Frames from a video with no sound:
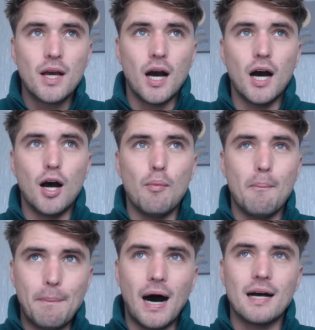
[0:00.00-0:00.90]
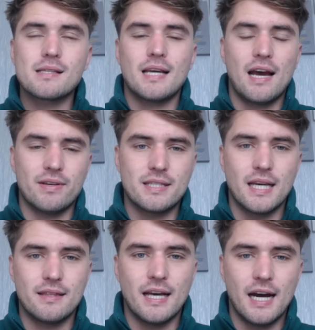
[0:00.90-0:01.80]
but having
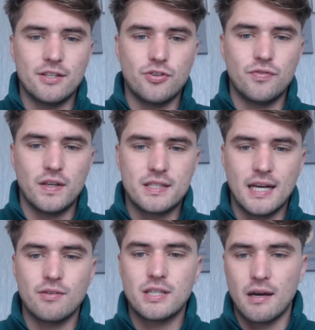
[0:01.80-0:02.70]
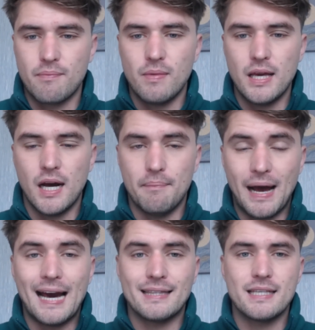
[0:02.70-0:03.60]
said that, I do think Celtic are
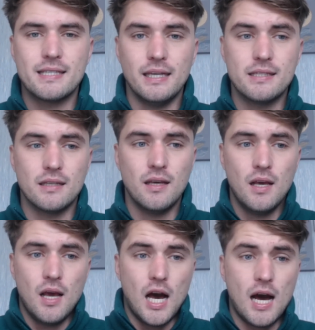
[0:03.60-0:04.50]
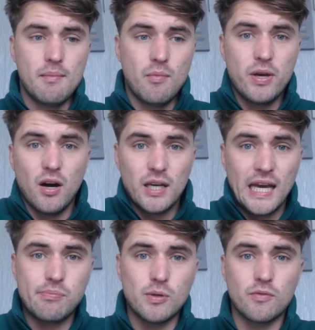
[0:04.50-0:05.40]
bad this season, and we are
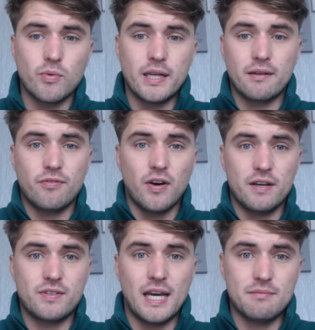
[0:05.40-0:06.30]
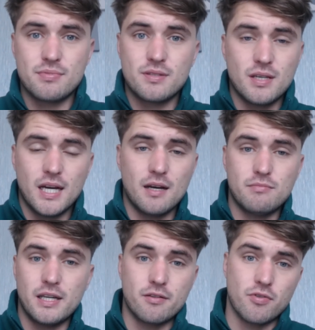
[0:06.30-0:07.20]
capable of winning 5 games
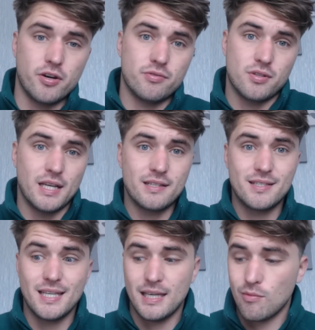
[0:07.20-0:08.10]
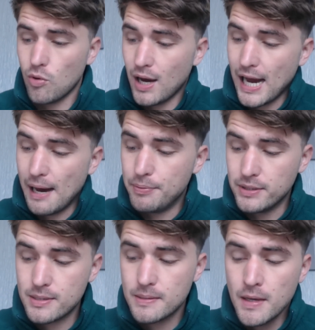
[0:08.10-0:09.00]
in a row. So let's see what
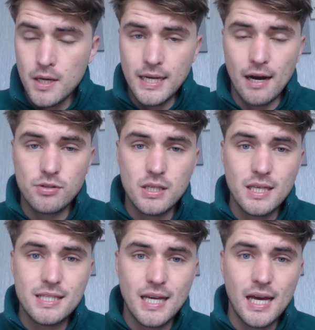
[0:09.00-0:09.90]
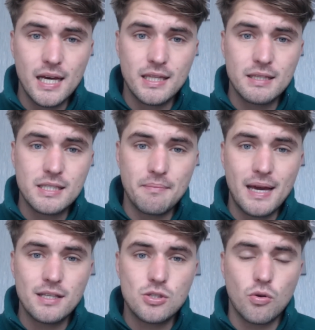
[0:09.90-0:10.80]
happens. Now to the
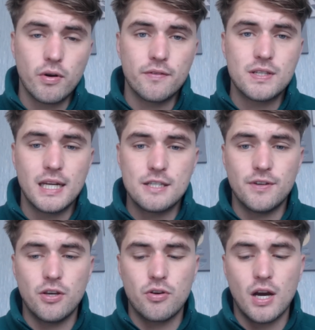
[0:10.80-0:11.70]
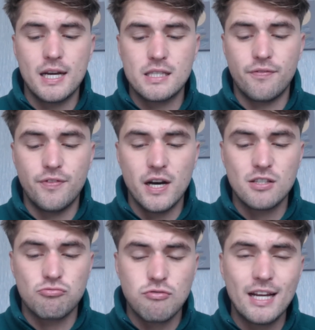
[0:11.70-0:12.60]
main story of today's video, guys. The
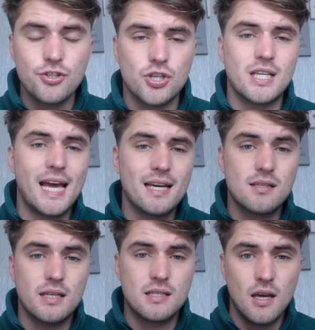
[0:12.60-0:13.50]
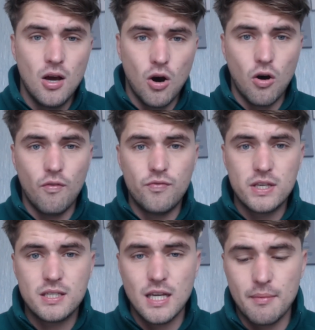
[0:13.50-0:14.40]
first Rangers exit of the
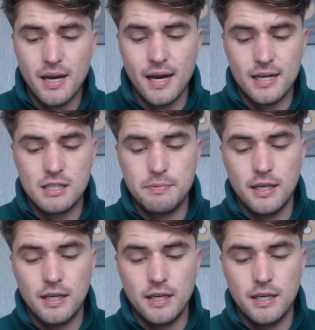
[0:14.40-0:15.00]
summer has been